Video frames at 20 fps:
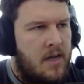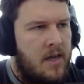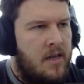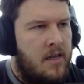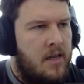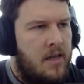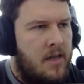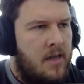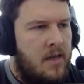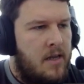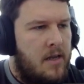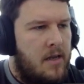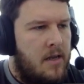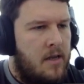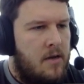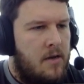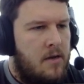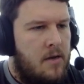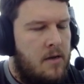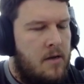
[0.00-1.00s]
any
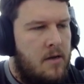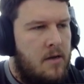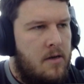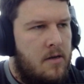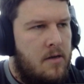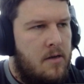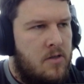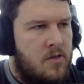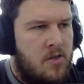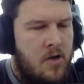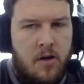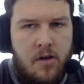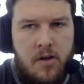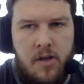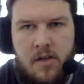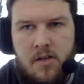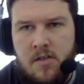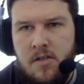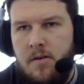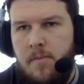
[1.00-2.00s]

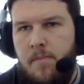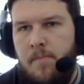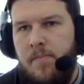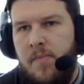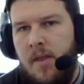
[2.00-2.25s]
targets,